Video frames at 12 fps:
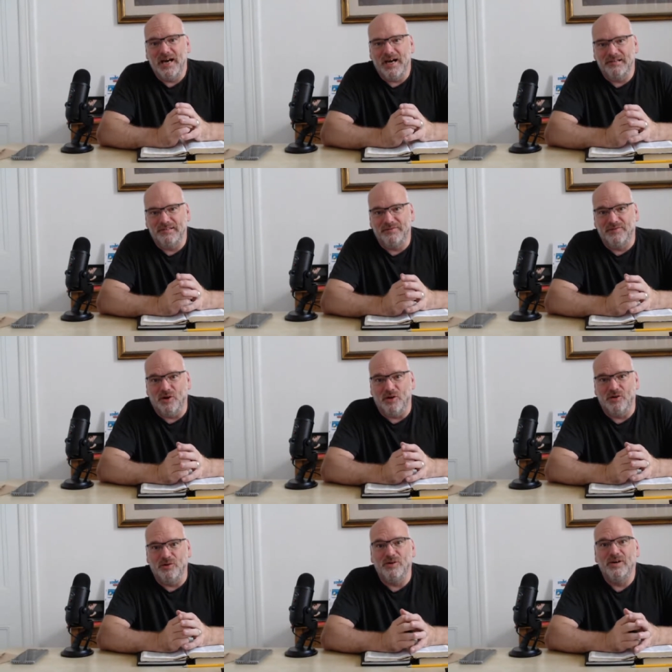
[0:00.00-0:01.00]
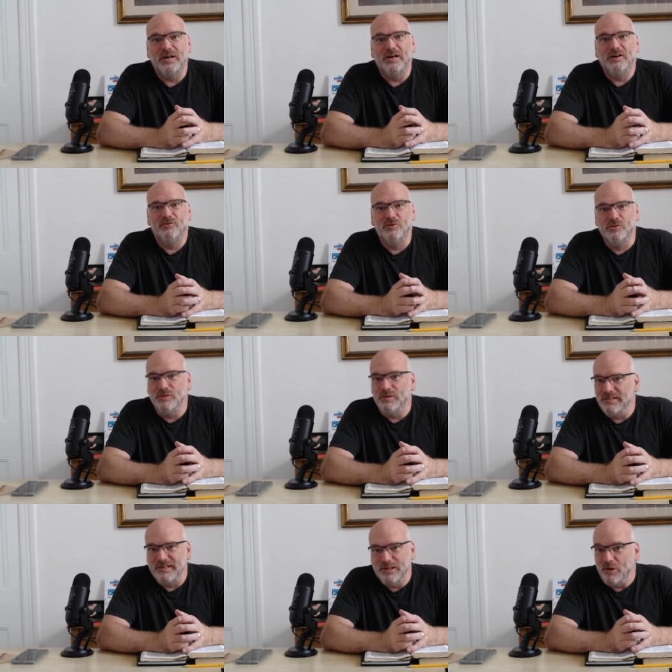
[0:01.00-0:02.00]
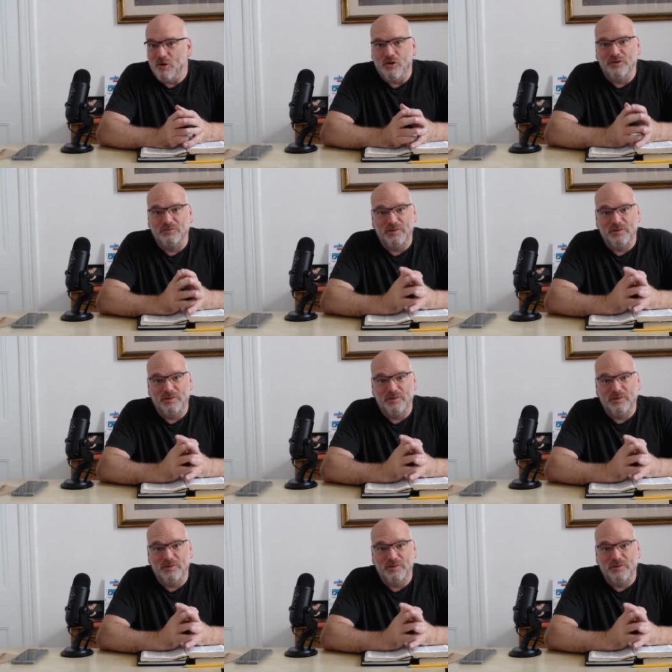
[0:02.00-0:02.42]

us follow rules and laws